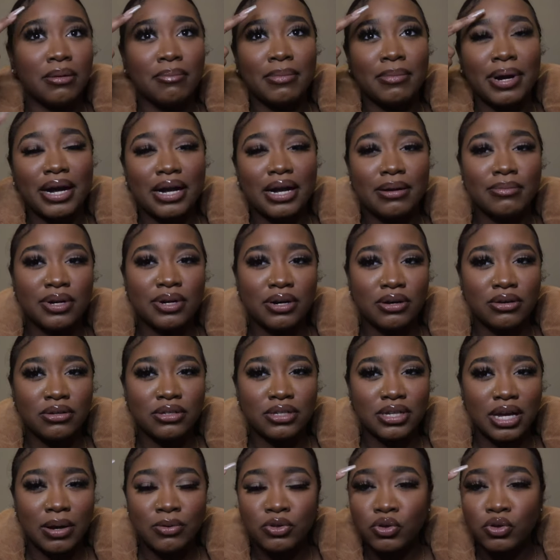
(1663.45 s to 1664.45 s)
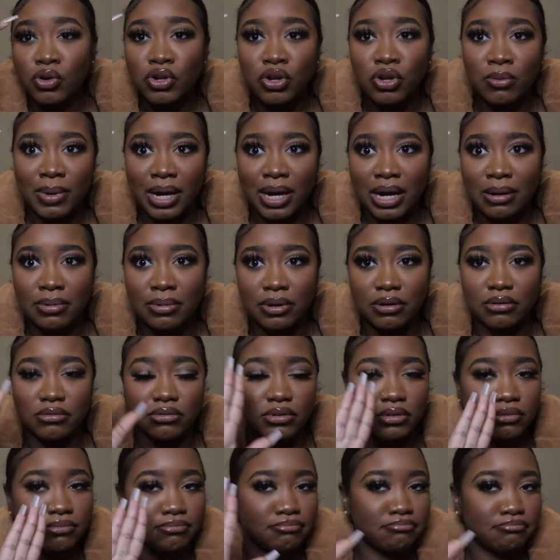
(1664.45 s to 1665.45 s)
My eyebrows, I was only on my
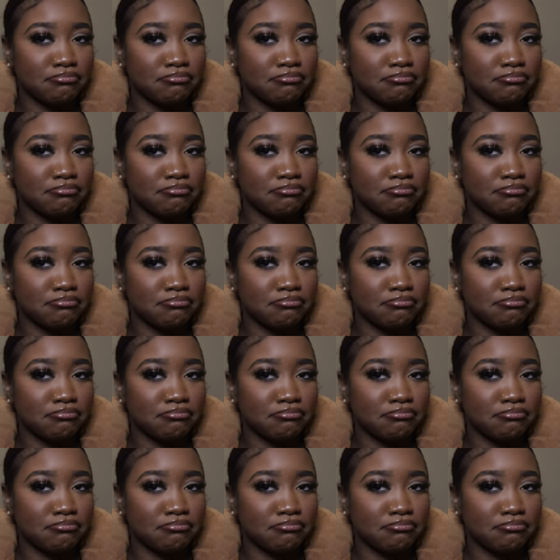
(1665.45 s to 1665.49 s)
eyebrows.